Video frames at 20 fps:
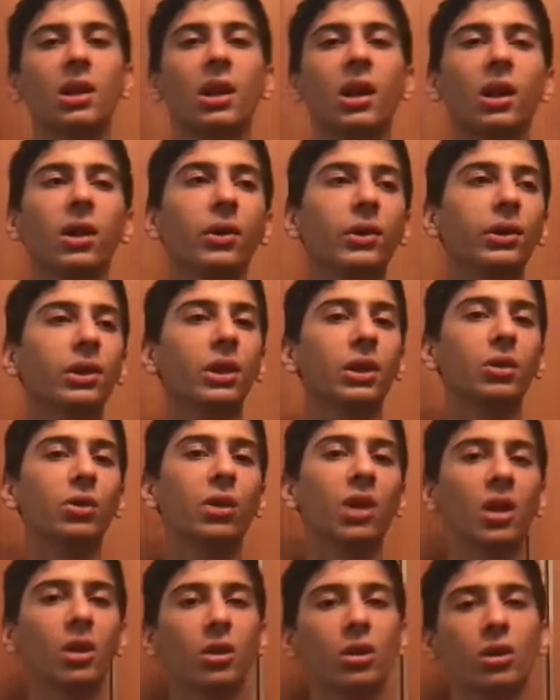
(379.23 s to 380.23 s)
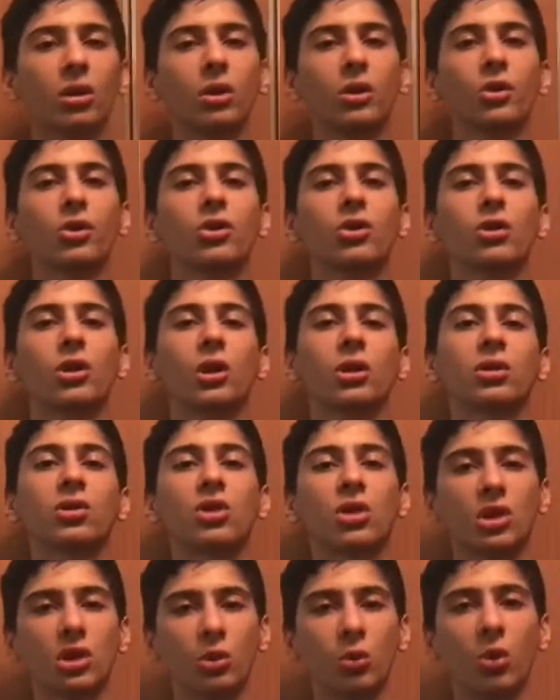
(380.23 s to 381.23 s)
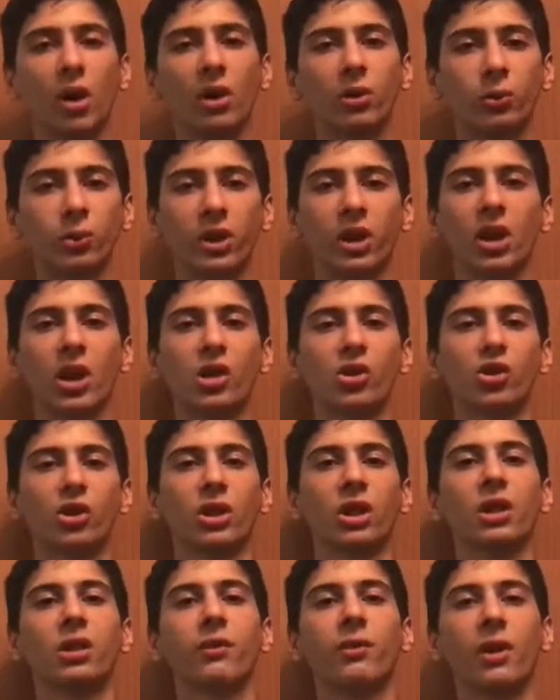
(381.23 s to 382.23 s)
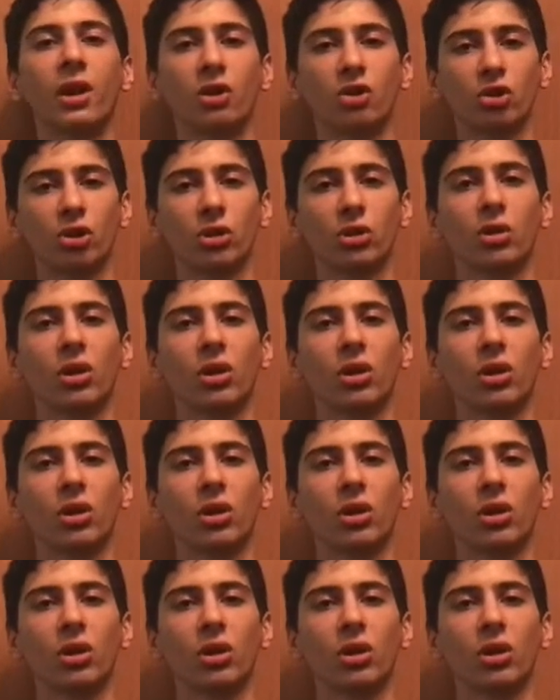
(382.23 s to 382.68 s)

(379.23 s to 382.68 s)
And you can use not just one recursion in a function,